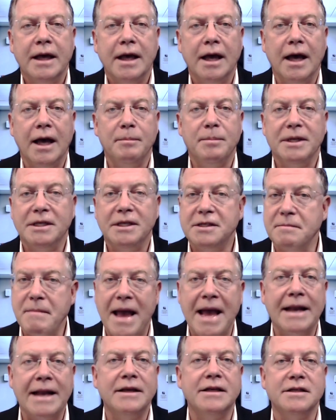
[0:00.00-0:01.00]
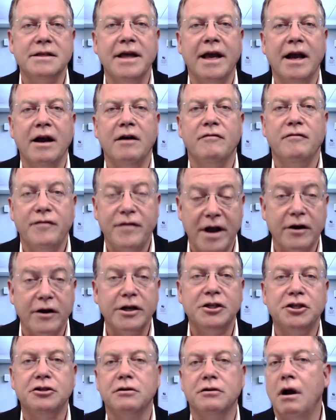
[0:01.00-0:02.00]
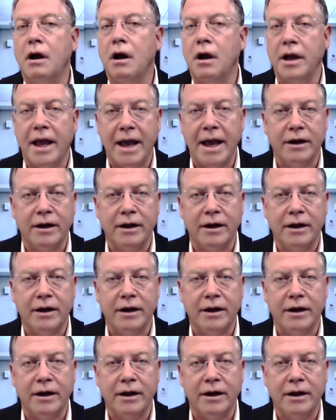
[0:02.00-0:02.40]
Uh, but demand is there, very strong,